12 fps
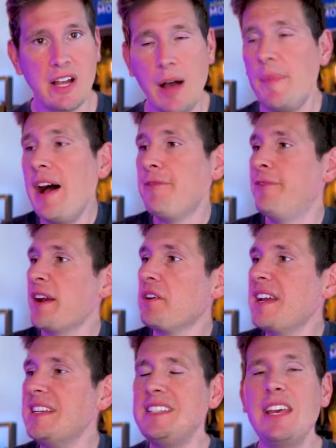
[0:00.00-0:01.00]
Come off very
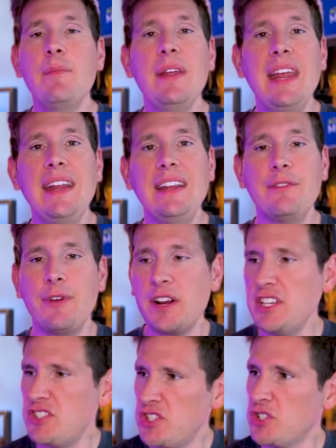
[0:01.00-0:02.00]
intimidating, very
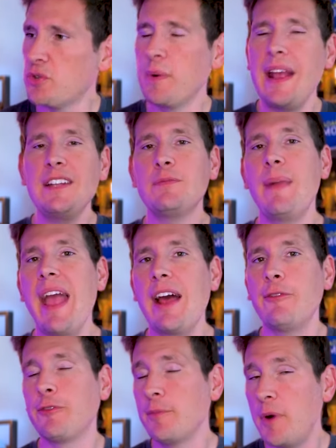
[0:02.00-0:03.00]
straight man
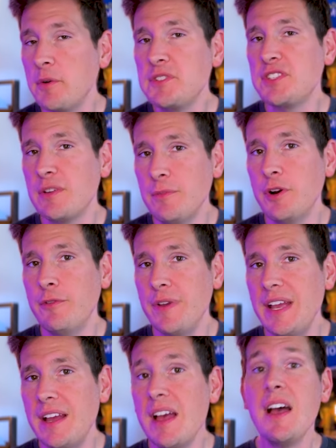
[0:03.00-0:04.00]
for most of the
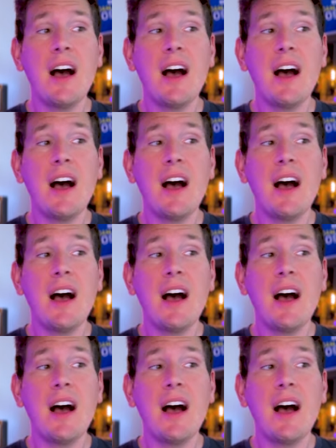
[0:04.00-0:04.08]
movie